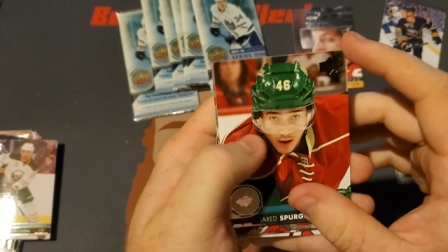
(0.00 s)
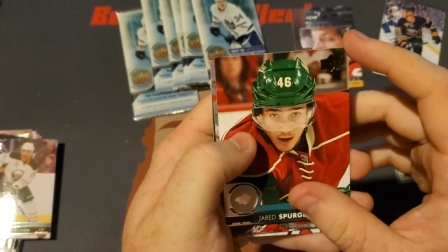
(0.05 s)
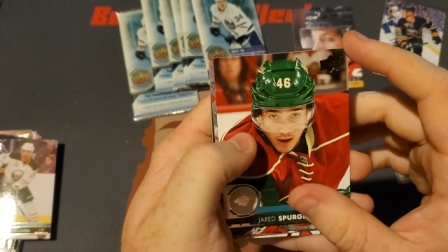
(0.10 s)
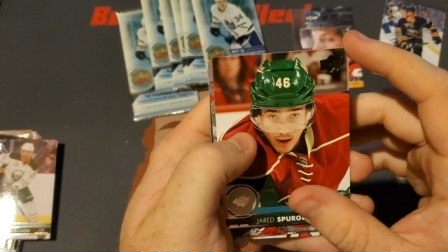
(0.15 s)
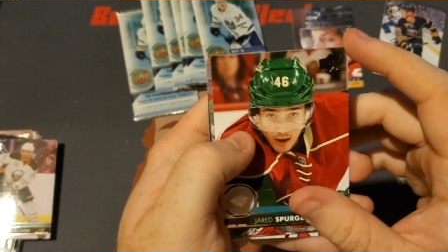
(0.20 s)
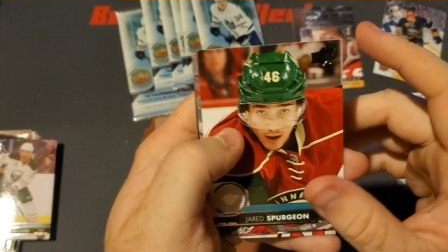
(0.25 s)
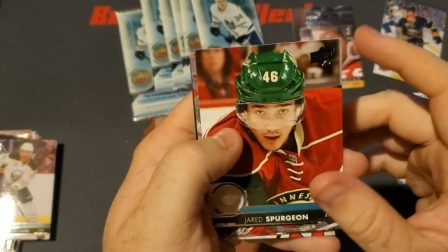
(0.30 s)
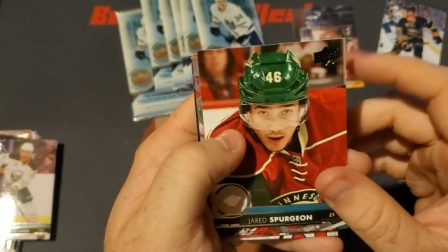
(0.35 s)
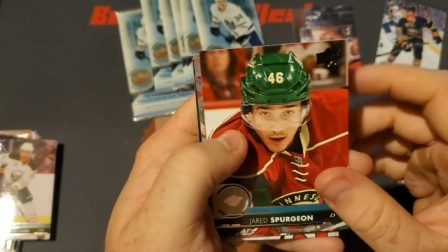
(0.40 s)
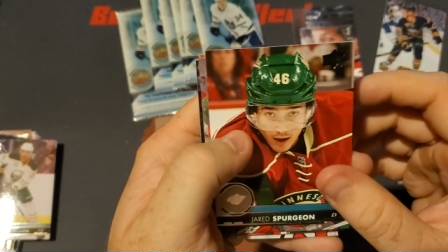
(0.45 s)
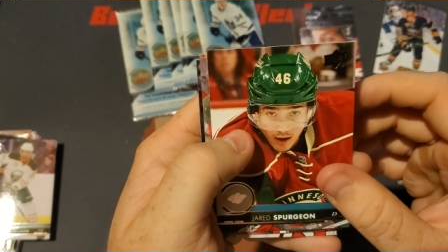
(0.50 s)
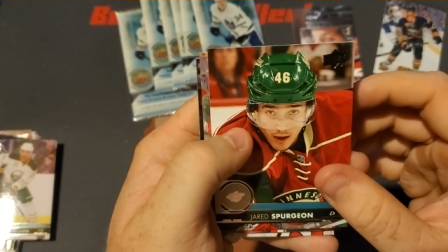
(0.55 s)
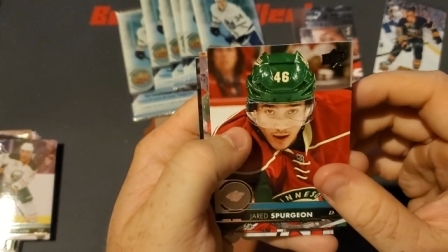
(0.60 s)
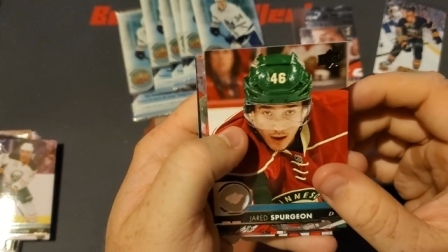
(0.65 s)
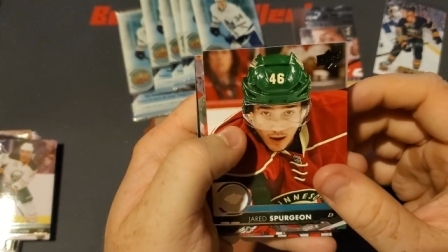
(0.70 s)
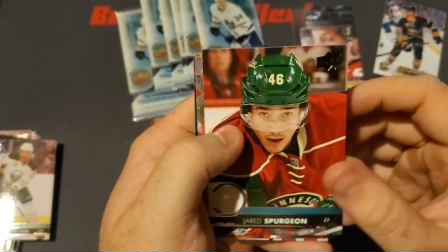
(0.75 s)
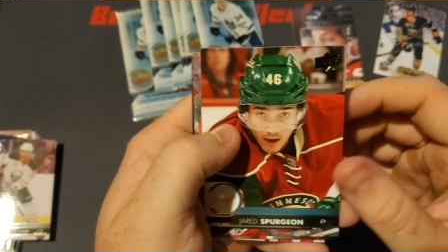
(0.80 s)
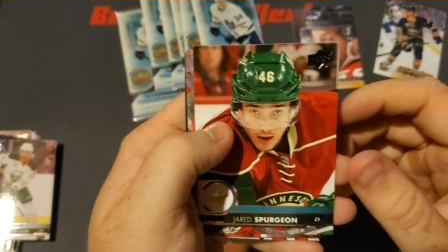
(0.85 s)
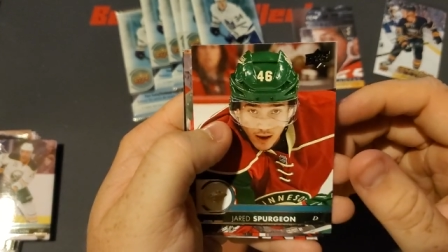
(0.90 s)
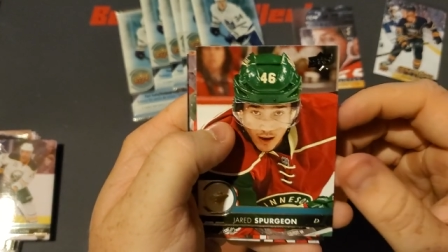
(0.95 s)
and some nice
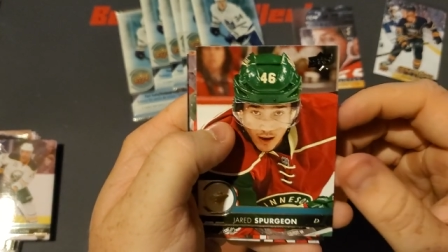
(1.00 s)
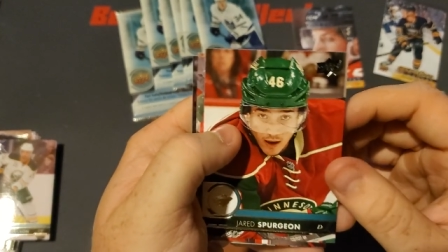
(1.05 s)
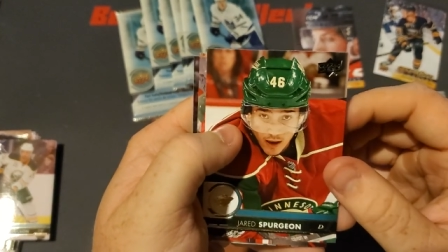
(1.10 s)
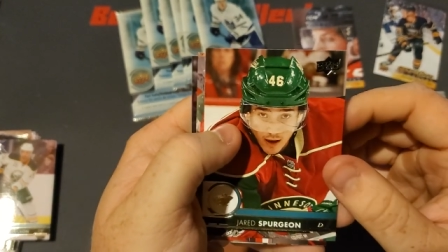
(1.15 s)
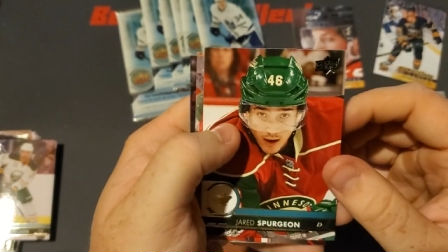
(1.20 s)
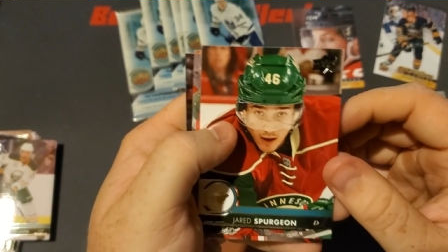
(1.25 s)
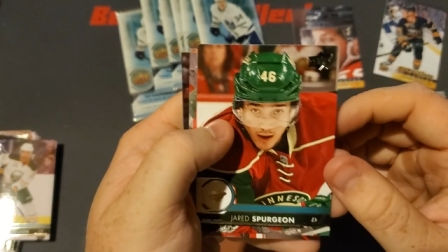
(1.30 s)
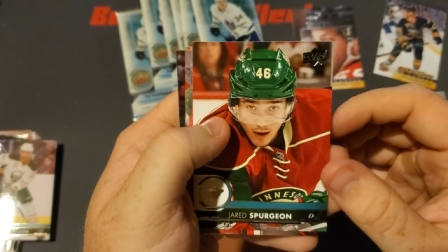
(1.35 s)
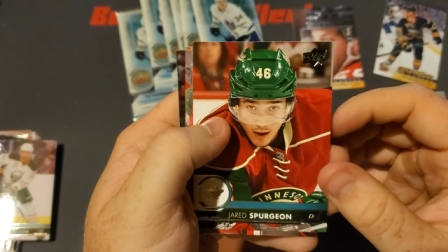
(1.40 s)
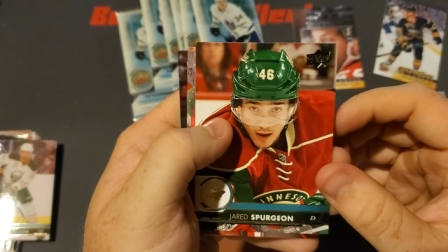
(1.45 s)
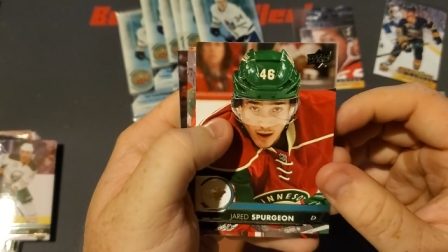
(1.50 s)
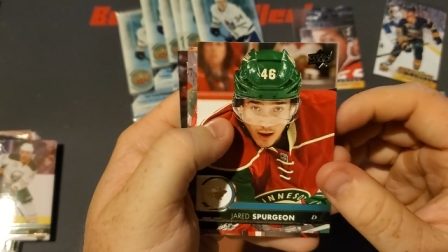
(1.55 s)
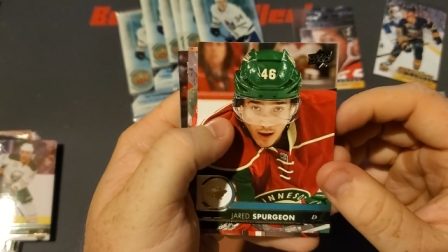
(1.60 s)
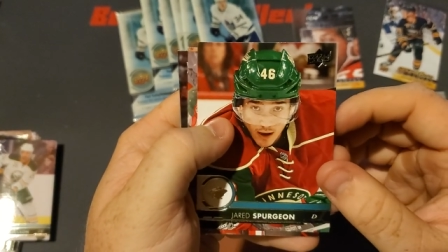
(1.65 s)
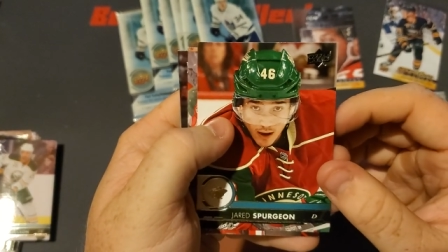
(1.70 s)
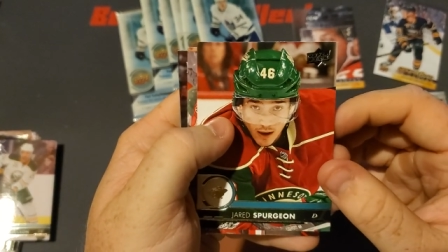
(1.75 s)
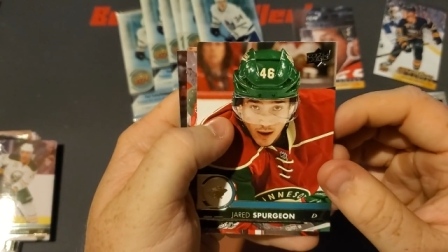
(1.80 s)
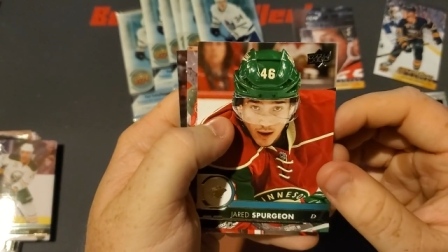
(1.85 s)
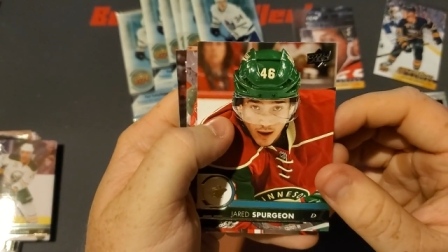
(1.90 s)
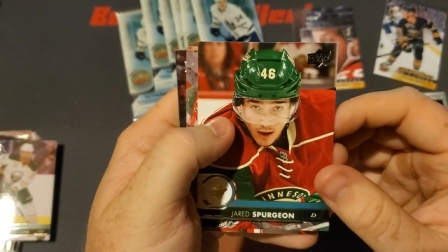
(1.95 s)
baseball stuff as well.
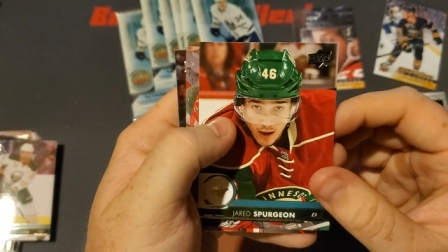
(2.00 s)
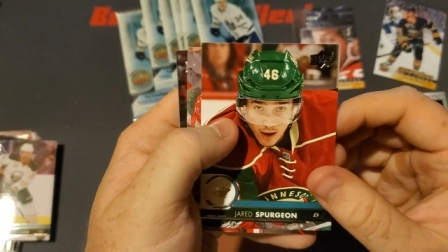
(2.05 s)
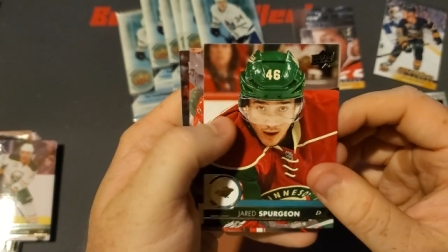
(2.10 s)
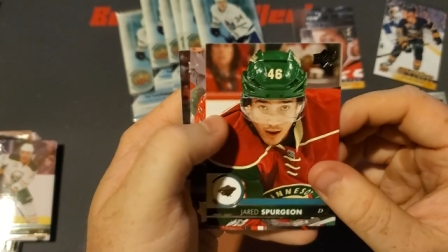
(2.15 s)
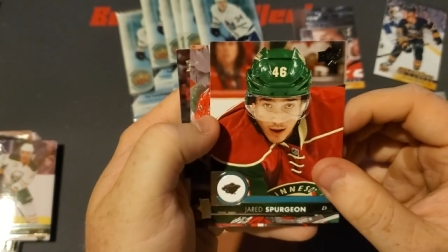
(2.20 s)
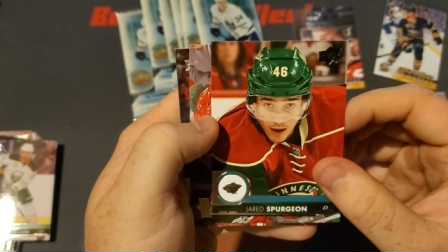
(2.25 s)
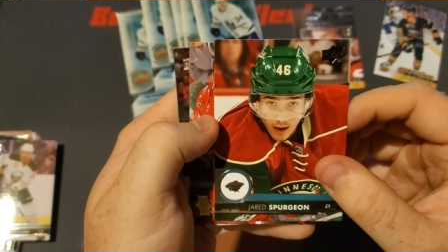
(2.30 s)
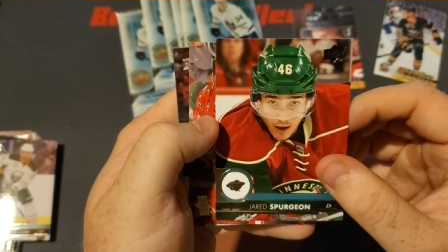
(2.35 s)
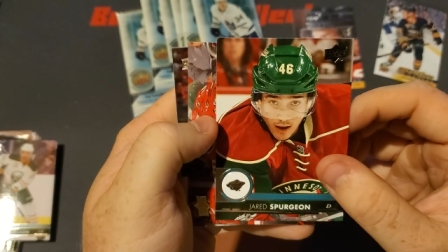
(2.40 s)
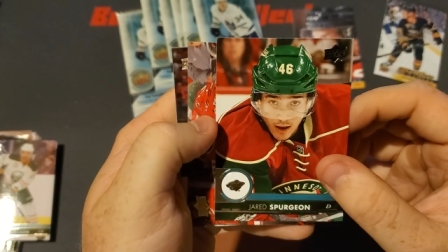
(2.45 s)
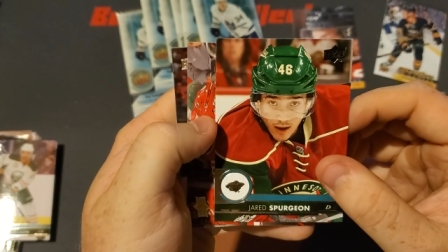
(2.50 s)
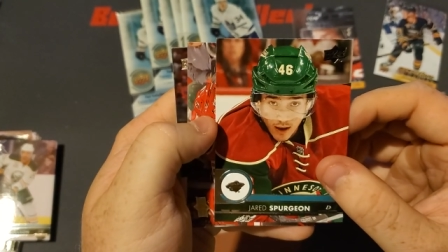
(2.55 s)
We